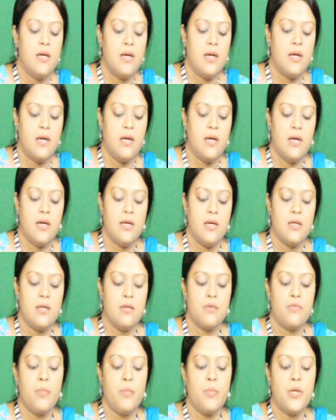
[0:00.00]

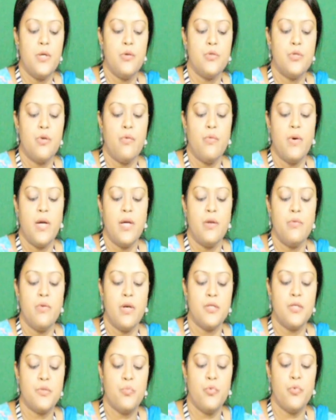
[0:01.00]
From Q0 where we
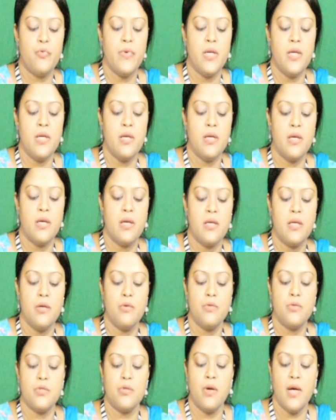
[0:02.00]
are moving,
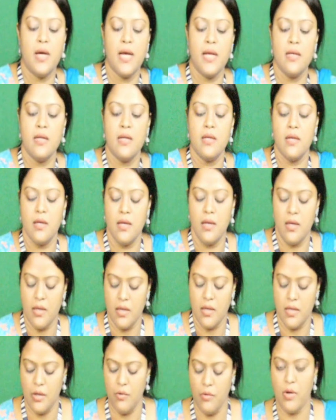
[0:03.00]
Q0 and
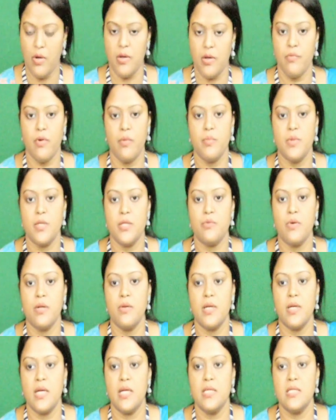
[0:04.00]
Q1. From this one we
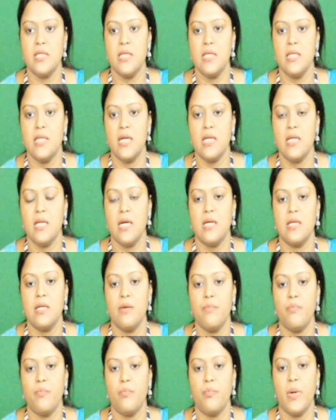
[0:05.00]
can see that
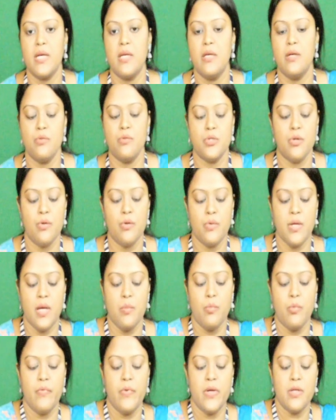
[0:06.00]
by Q0 we are
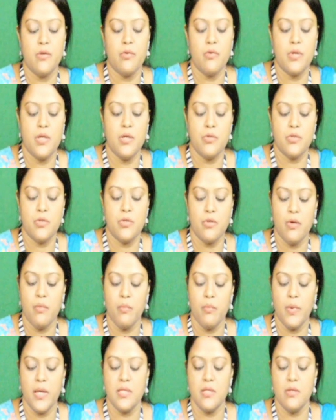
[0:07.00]
moving to Q0
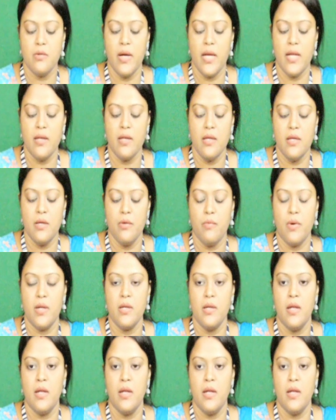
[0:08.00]
by 0 and Q1